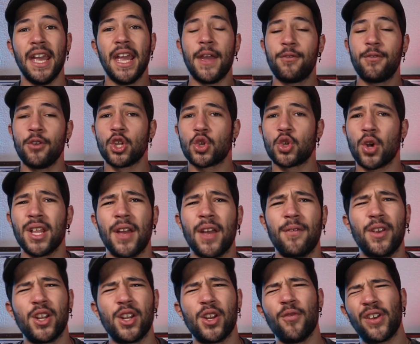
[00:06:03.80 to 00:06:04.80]
If you enjoyed that
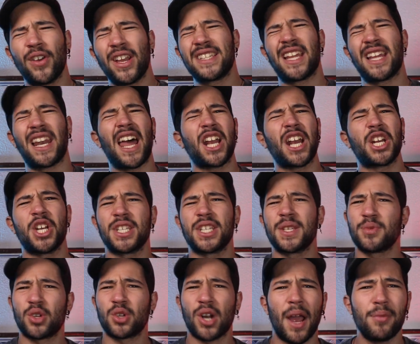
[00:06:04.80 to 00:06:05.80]
video, don't forget to like, share,
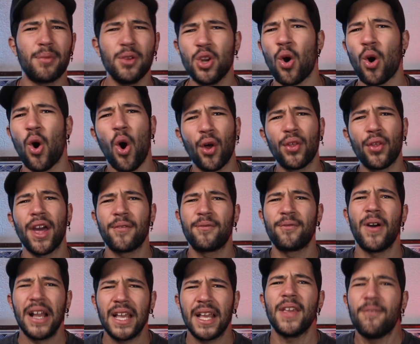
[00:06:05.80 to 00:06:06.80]
subscribe, you know, all that
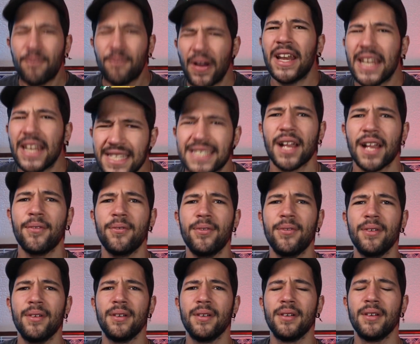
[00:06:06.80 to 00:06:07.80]
funky, funny stuff.
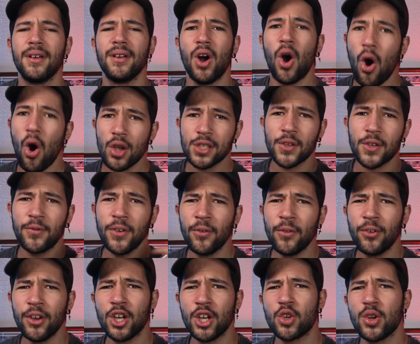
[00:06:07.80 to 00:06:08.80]
Also, feel
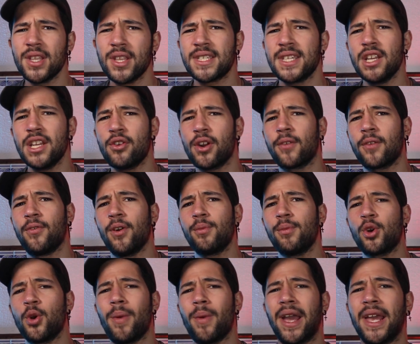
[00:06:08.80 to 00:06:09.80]
free to join the Cine film
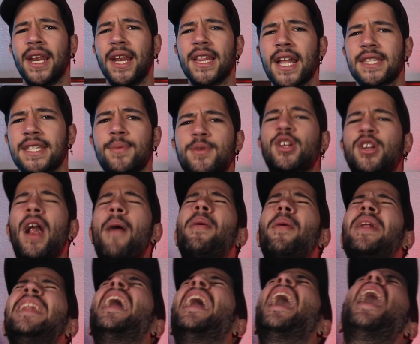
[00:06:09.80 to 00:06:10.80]
crew by hitting that subscribe
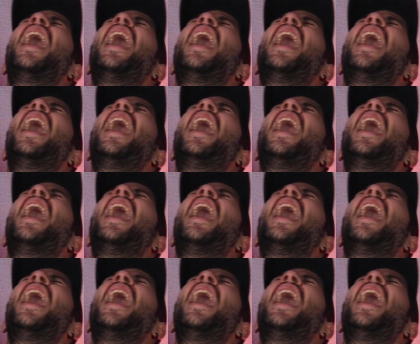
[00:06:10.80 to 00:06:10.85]
button